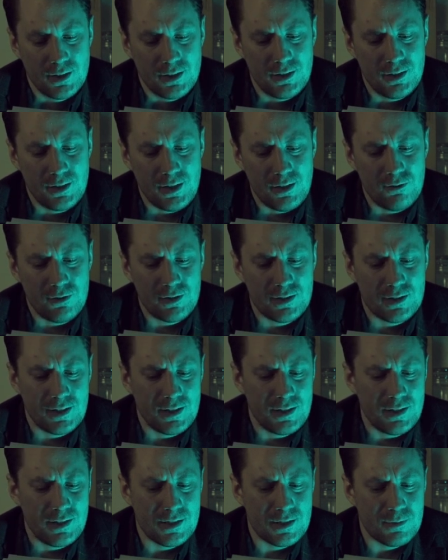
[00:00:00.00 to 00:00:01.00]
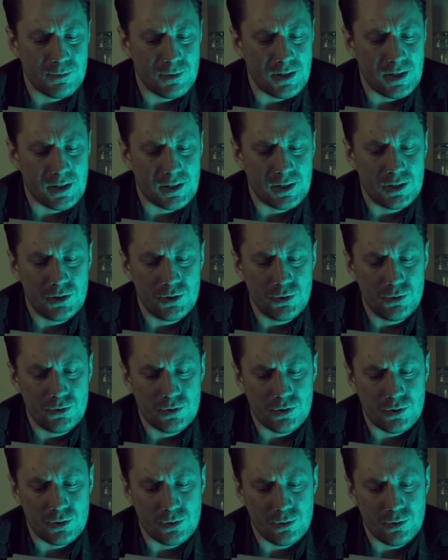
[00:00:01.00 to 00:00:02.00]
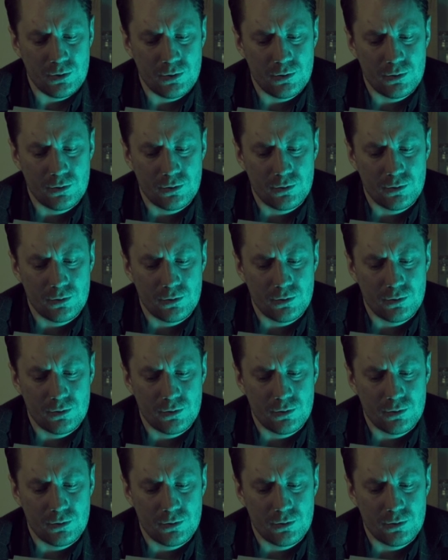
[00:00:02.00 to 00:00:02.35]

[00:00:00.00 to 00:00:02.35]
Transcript: he never teased me like he used to.